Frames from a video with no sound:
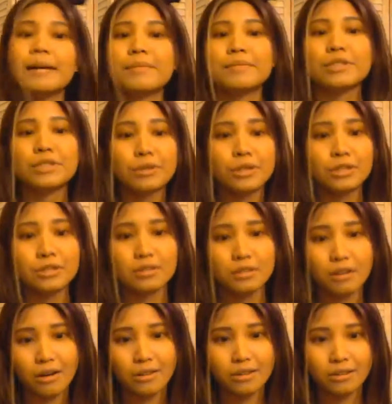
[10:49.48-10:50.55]
So there's
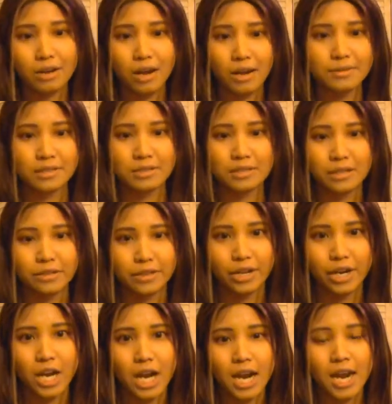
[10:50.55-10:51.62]
other options out
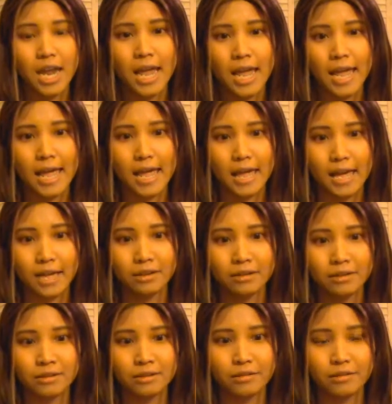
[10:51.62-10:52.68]
there,
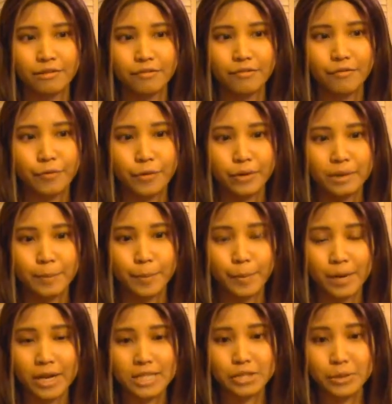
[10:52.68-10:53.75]
and for the
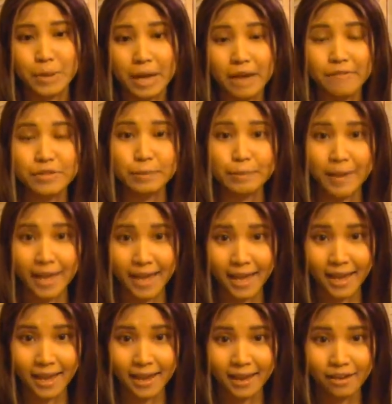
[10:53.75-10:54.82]
prices you have to
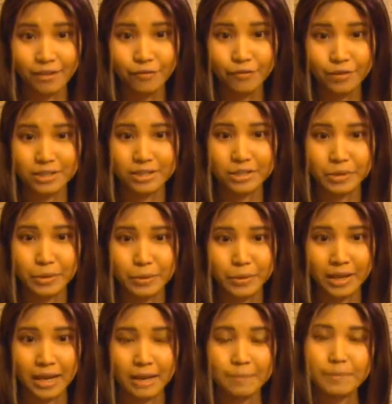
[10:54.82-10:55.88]
pay for these cold
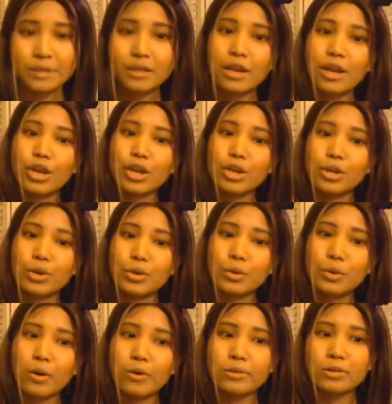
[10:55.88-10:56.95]
caps,
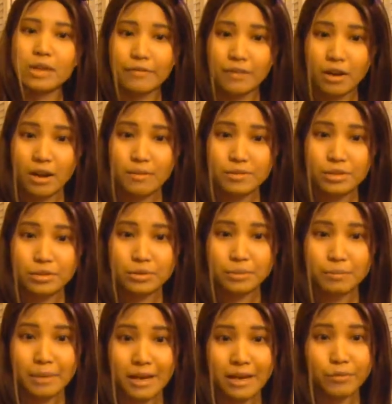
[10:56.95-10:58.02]
you also have an option to
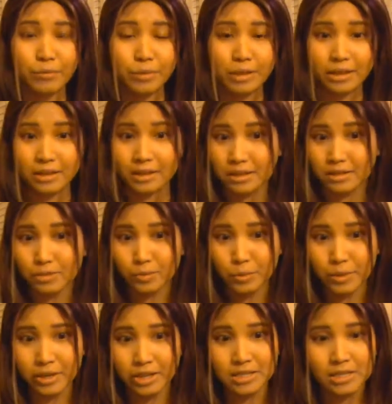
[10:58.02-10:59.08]
buy really nice
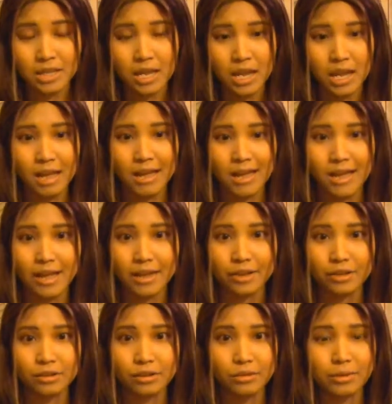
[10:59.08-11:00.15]
wigs,
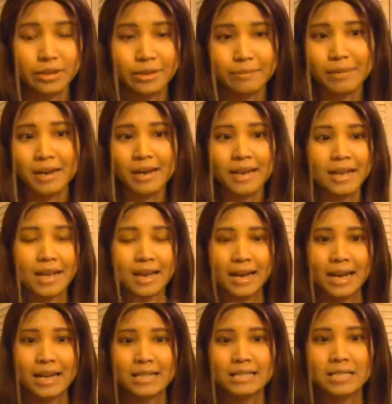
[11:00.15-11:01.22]
and you can buy
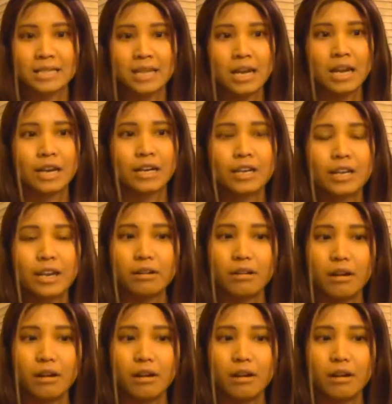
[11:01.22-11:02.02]
hats. There